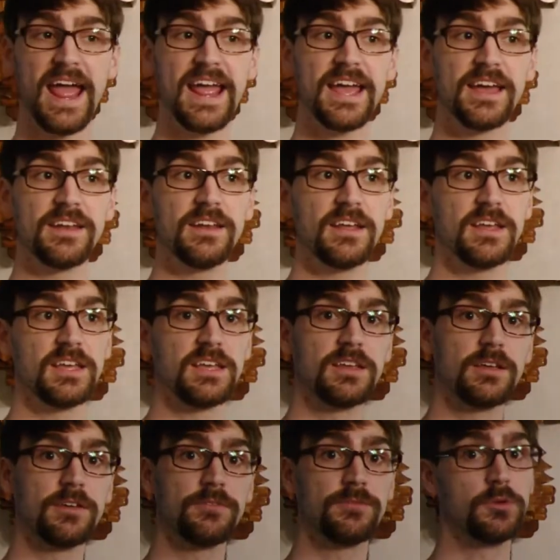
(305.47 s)
And
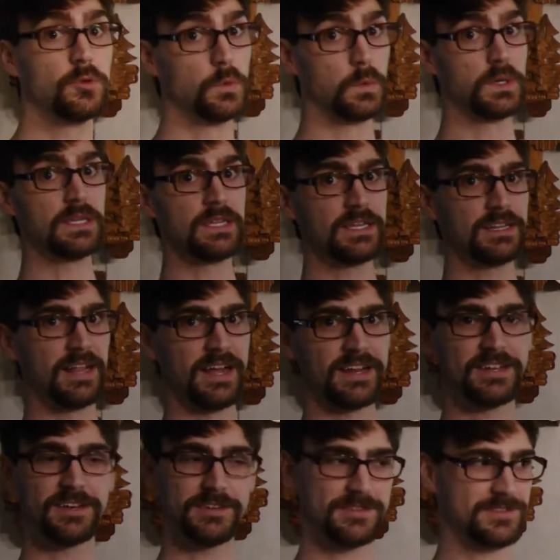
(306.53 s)
if you really like
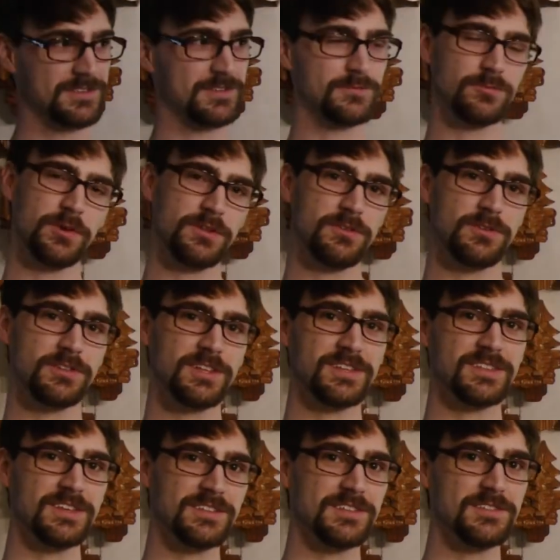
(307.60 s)
us, then why don't you click
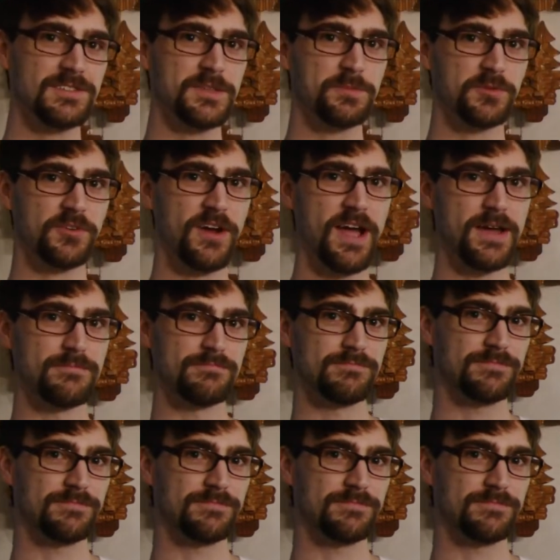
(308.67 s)
this and subscribe?